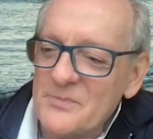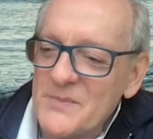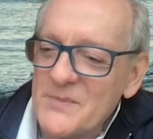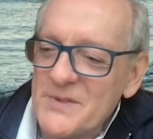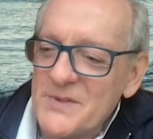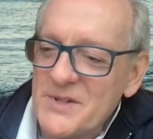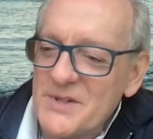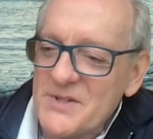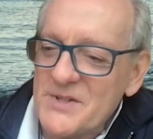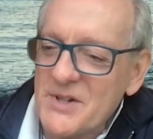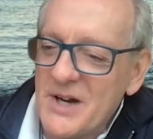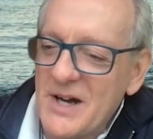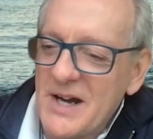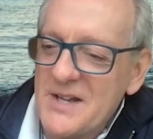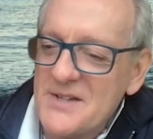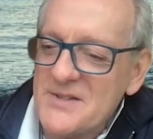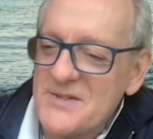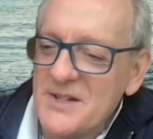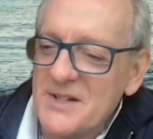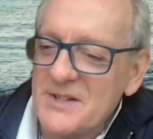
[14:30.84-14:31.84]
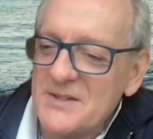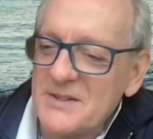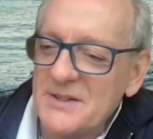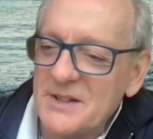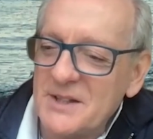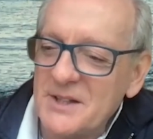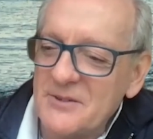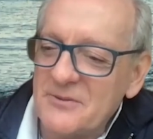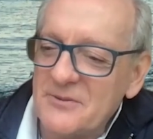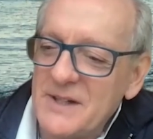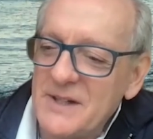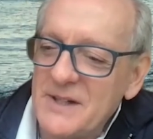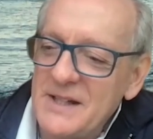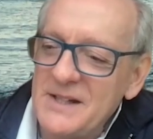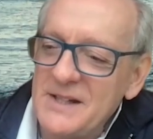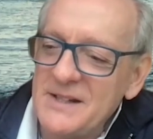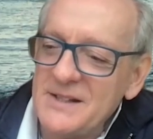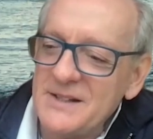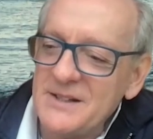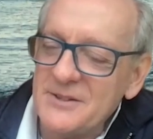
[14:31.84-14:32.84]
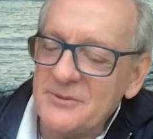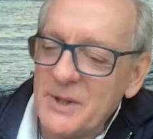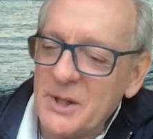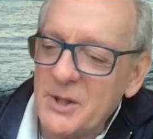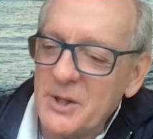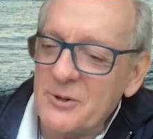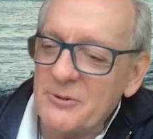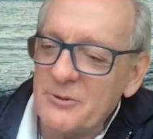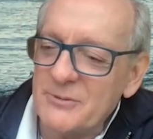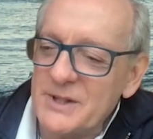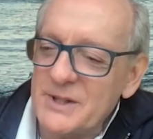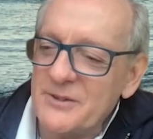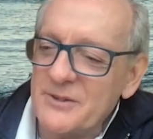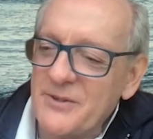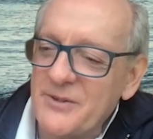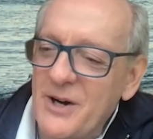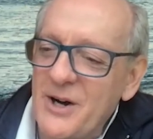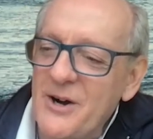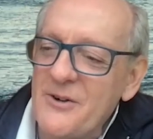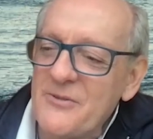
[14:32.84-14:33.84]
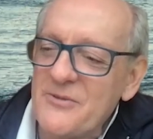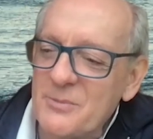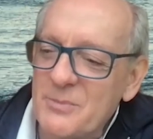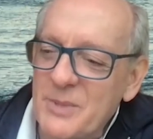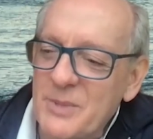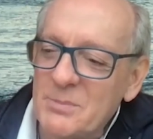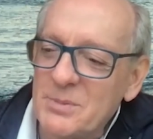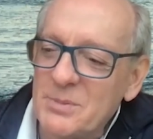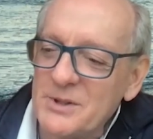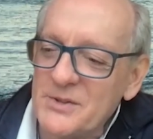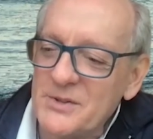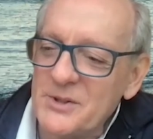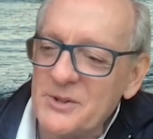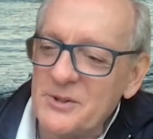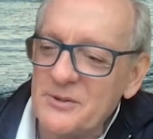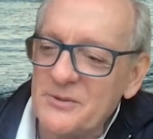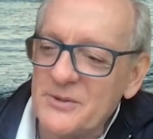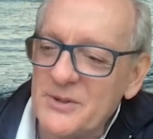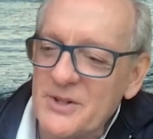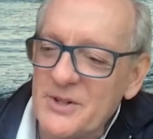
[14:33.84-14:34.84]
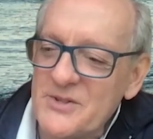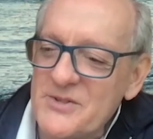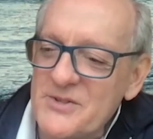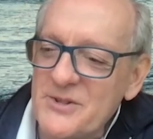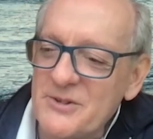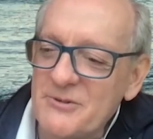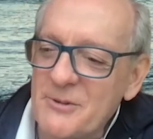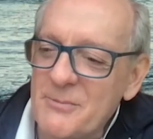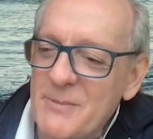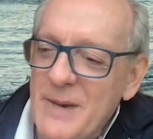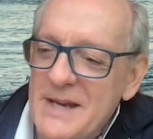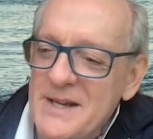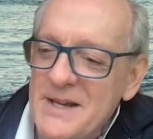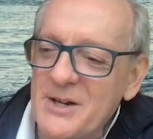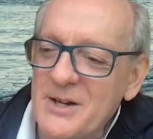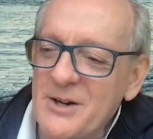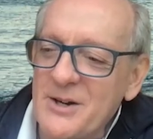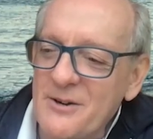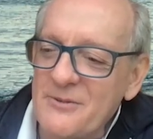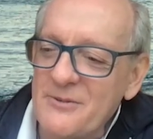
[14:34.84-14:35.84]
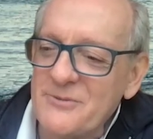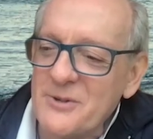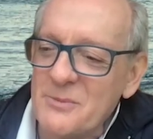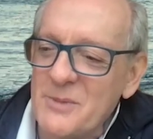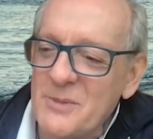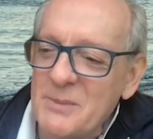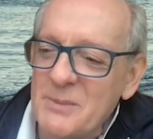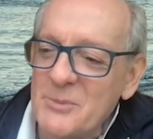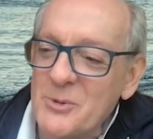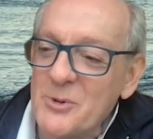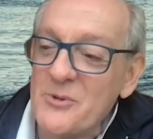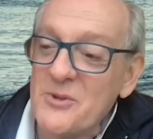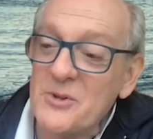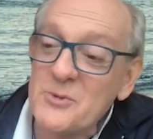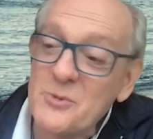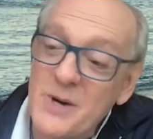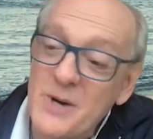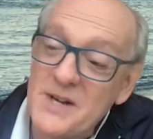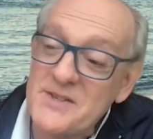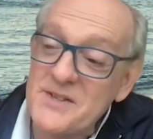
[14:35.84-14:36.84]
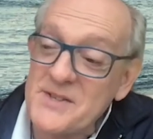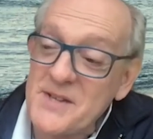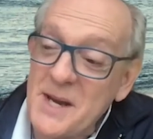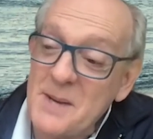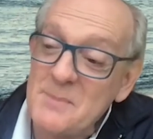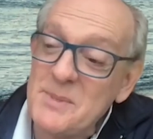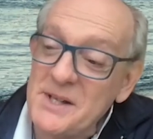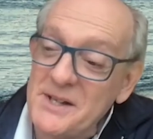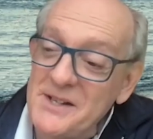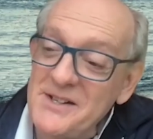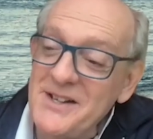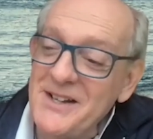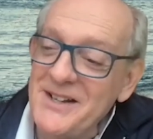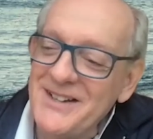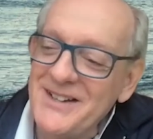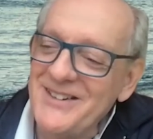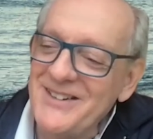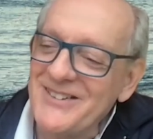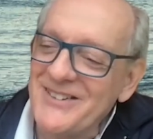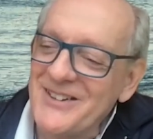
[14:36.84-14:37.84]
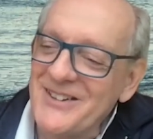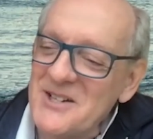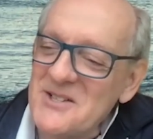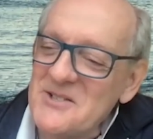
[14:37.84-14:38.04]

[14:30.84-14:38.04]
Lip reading: decides that if we got rid of half the people in the universe, the remaining half would be more than twice as happy. Right.